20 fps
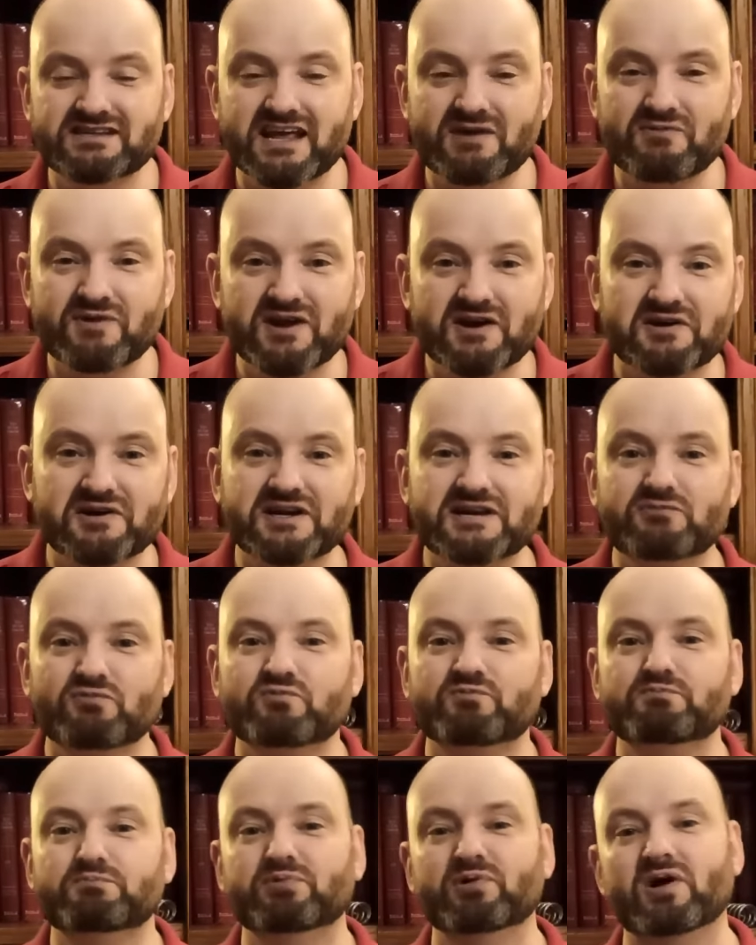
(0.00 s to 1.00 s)
We are in
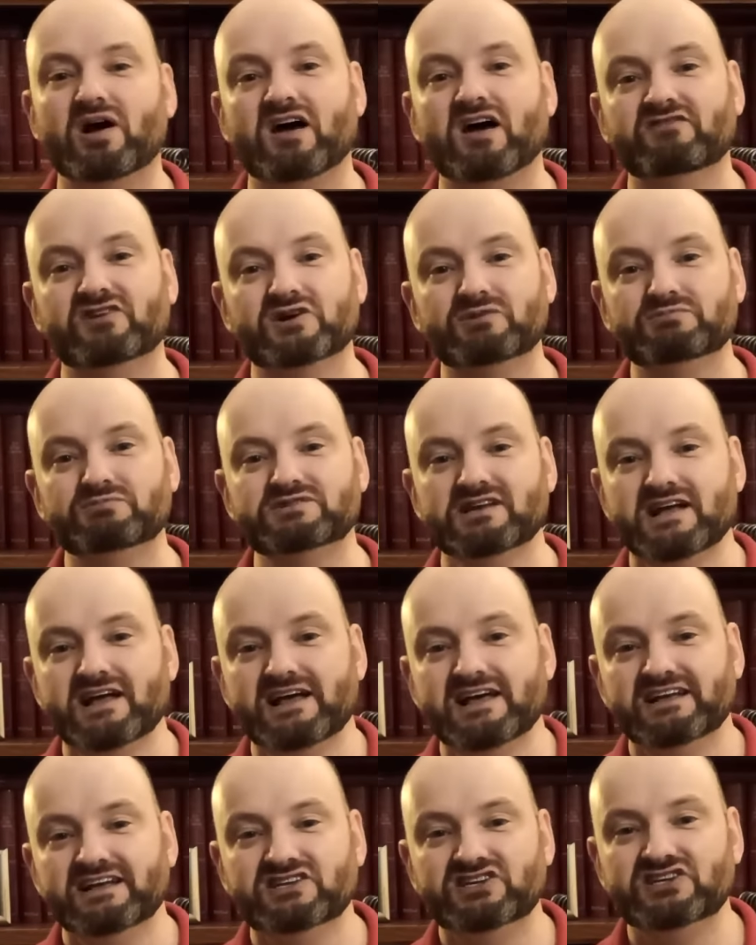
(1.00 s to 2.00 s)
Proverbs
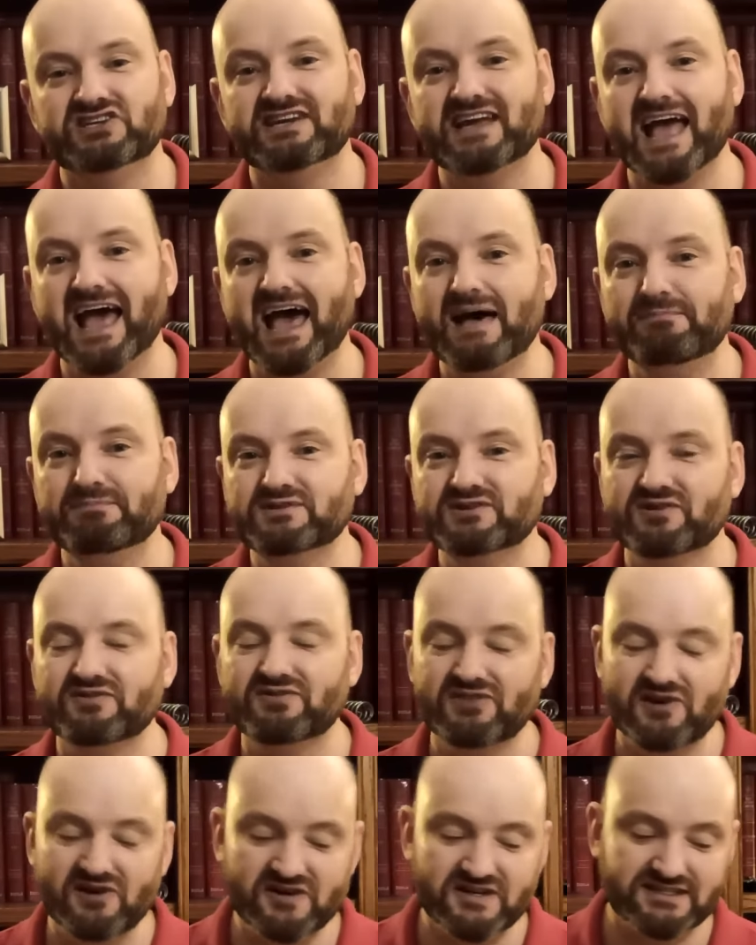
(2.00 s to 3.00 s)
chapter
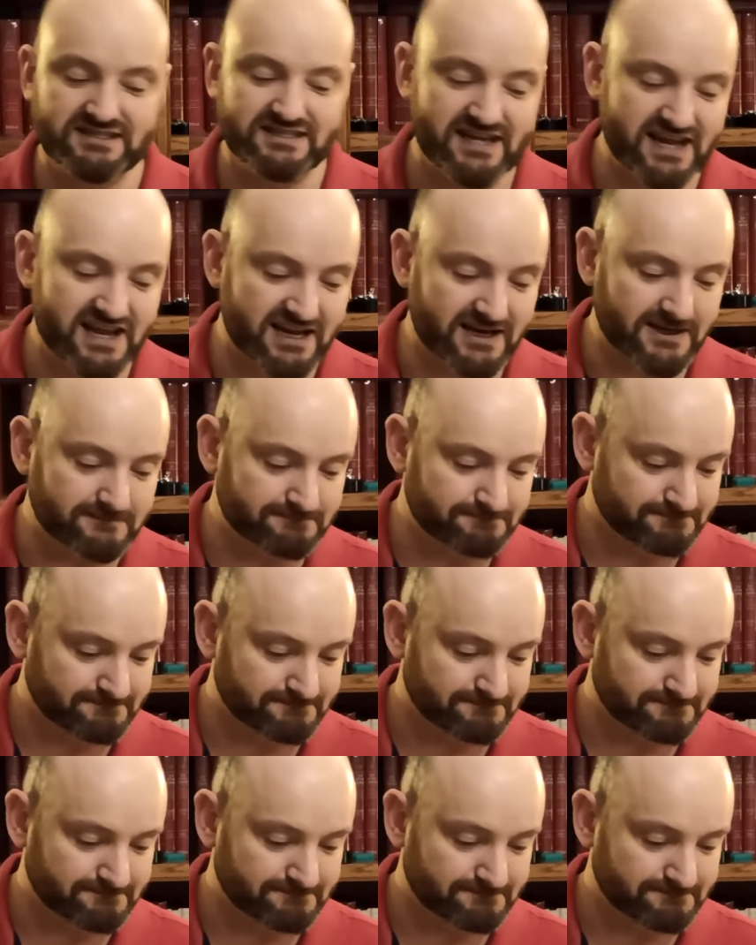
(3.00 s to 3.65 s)
13,